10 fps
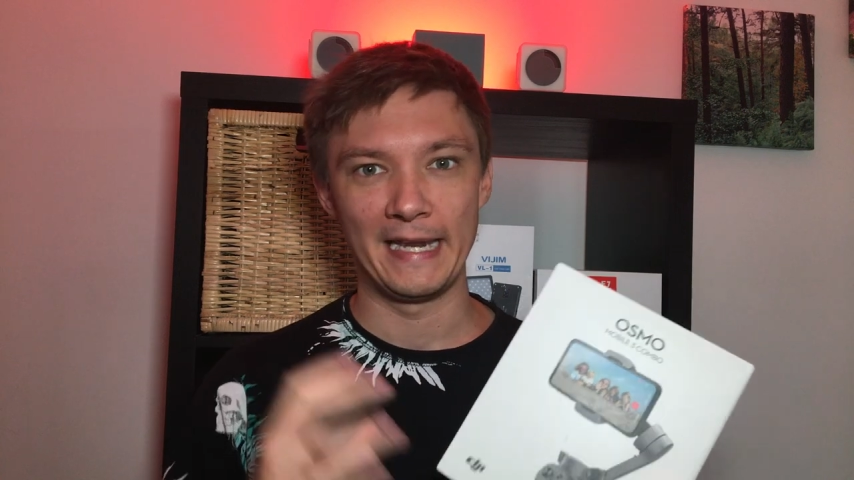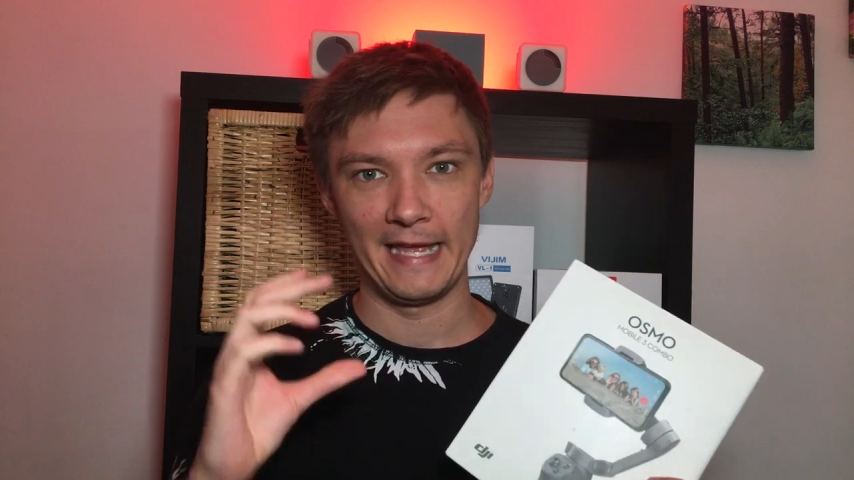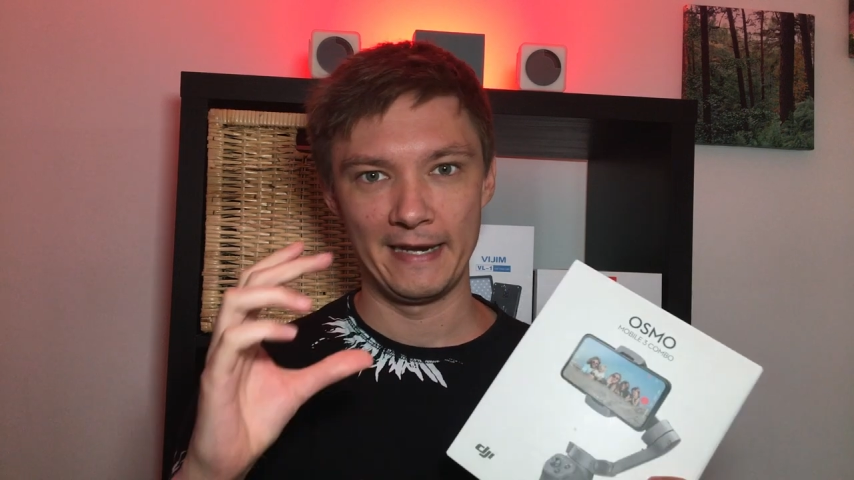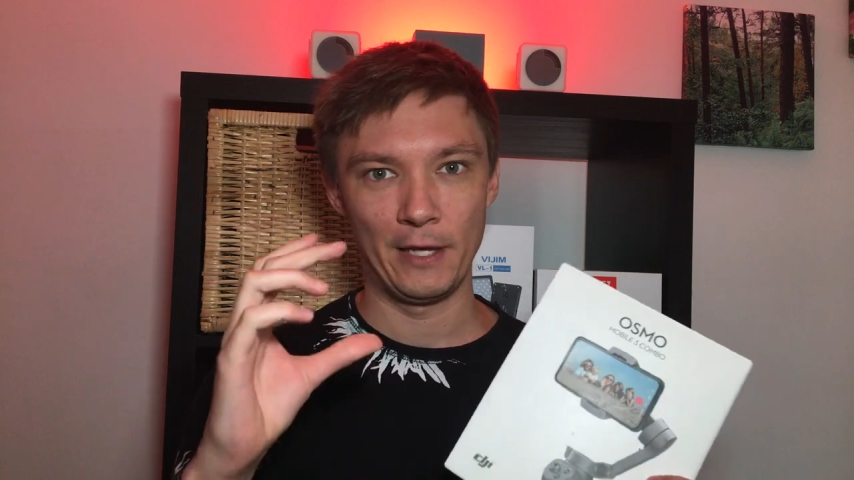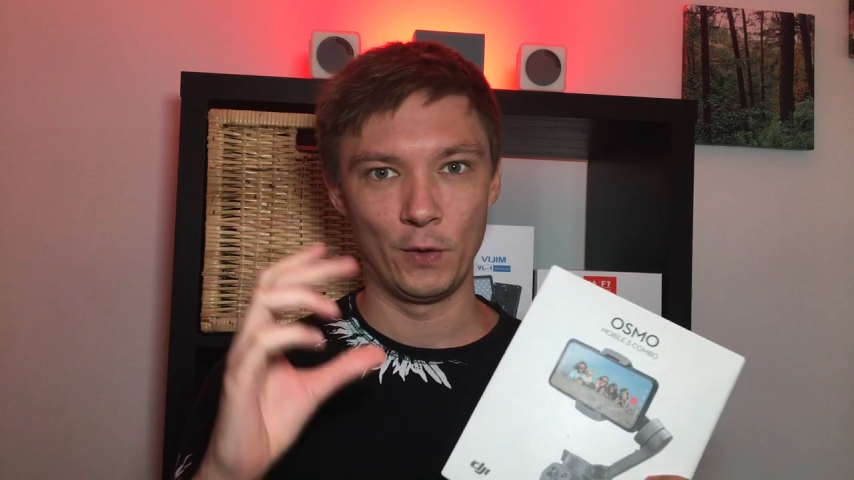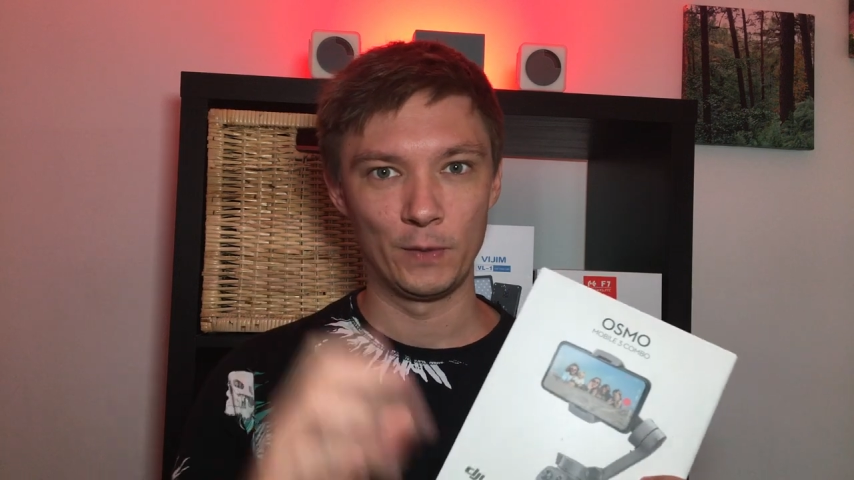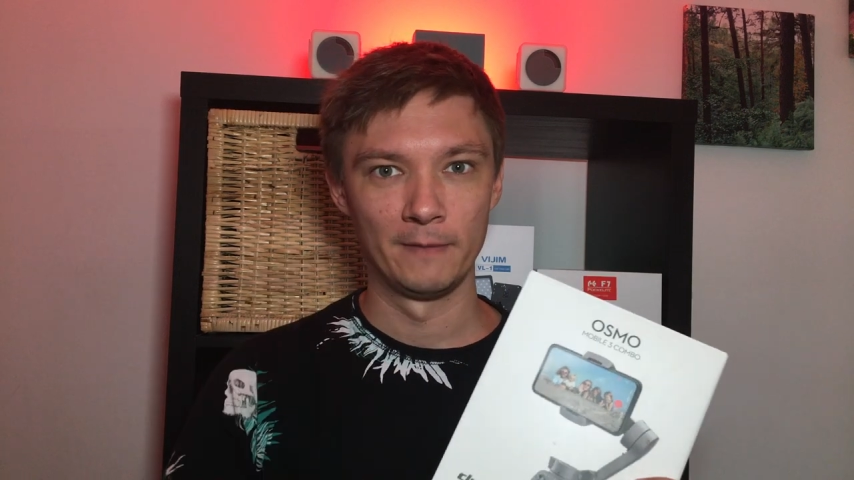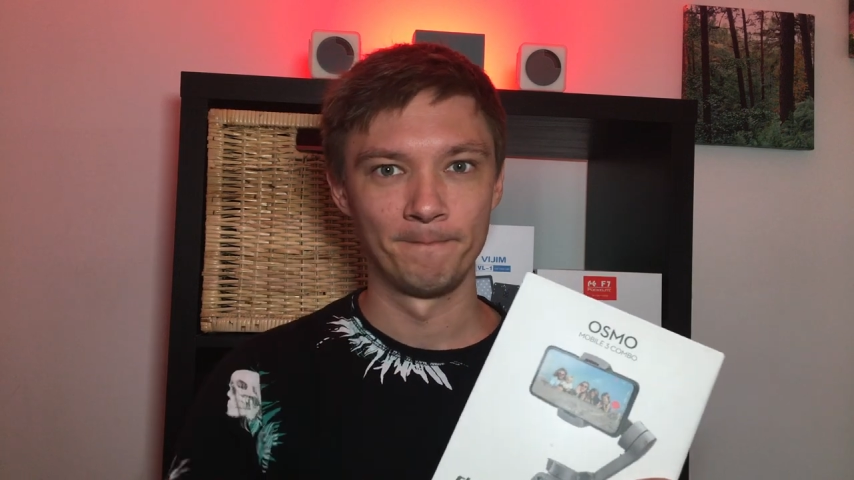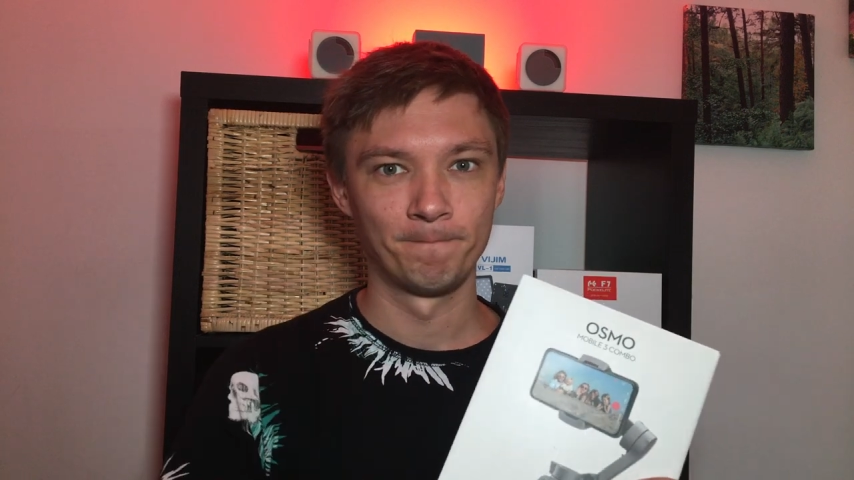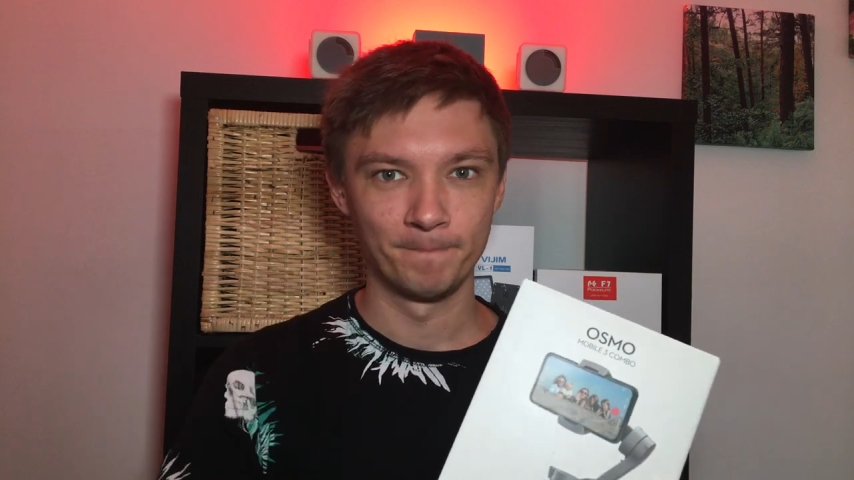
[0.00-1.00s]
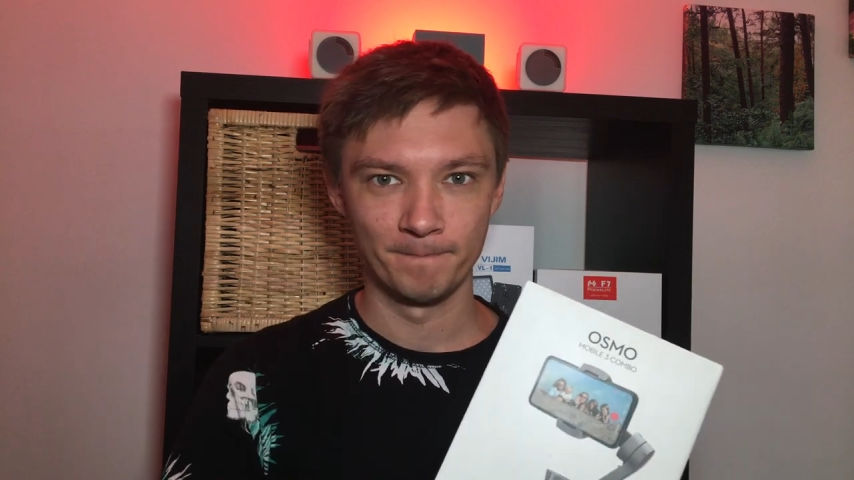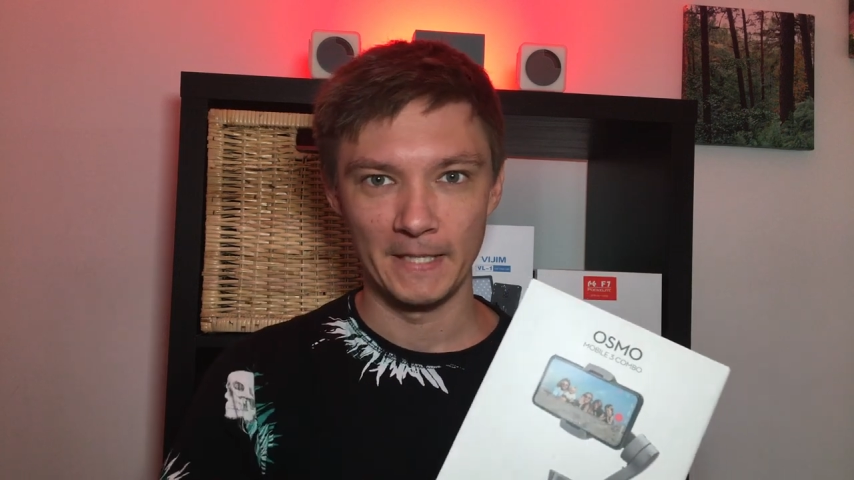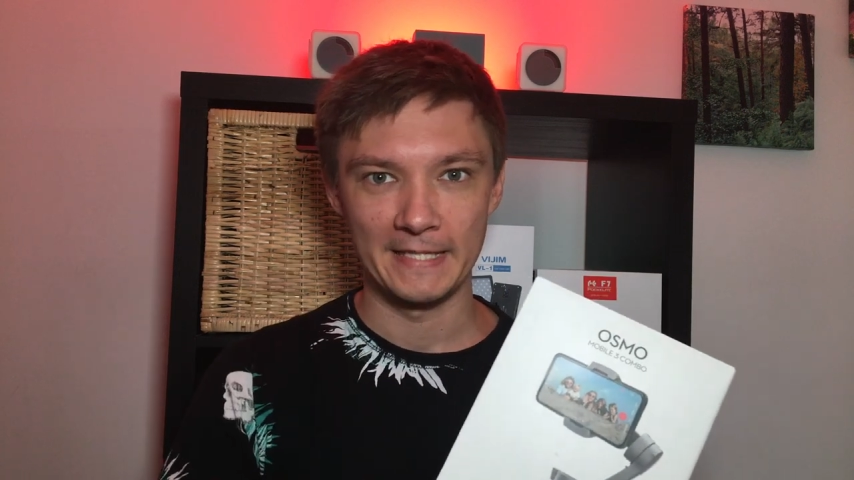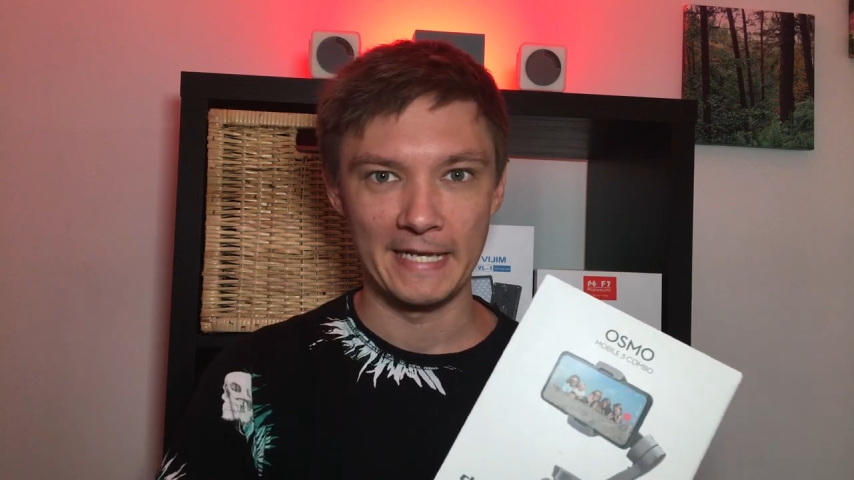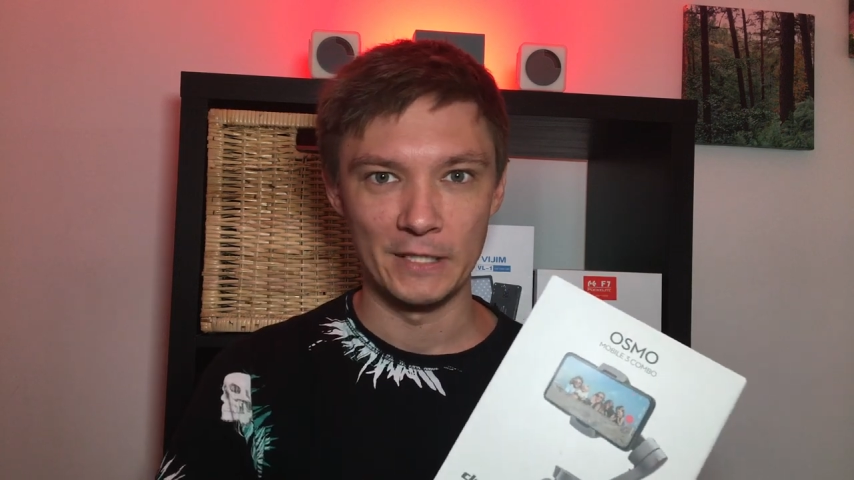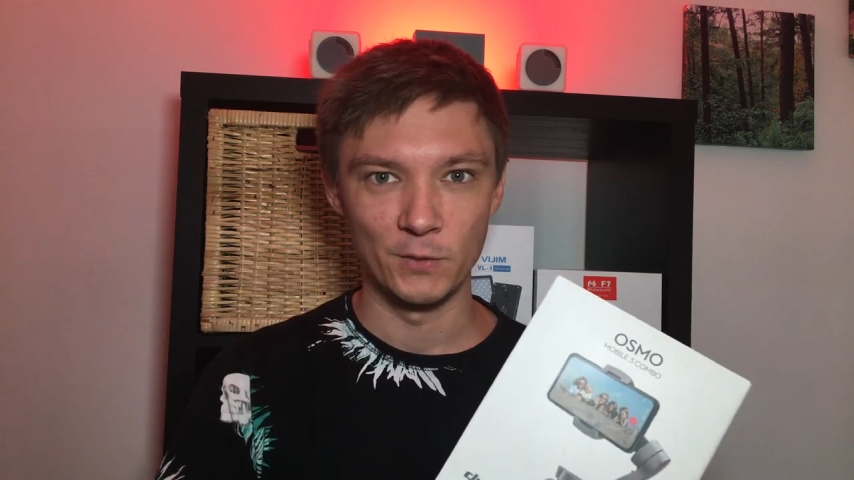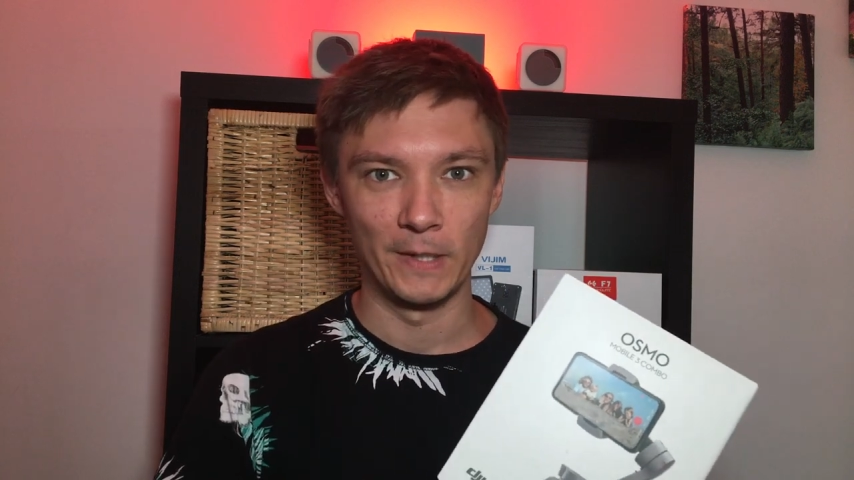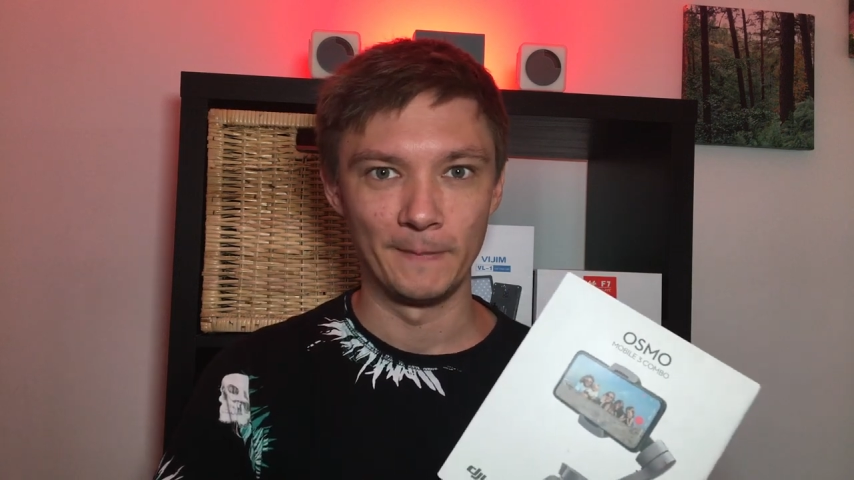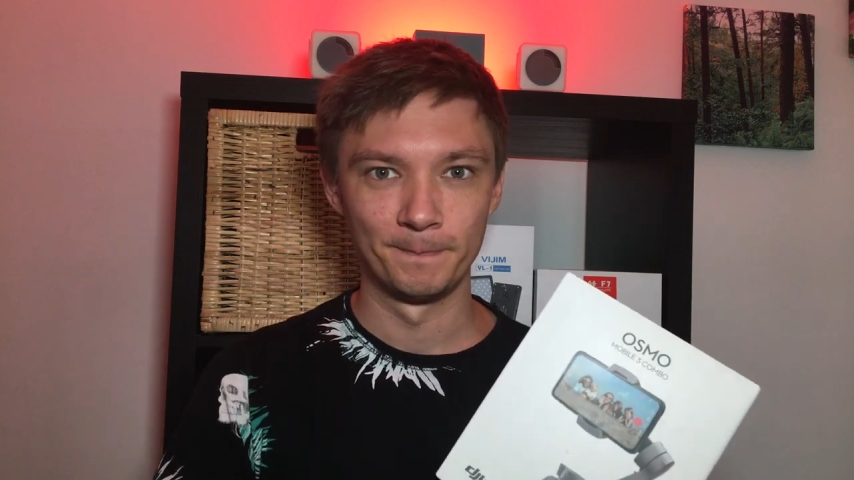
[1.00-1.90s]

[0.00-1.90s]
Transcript: a handheld. Let's get into it.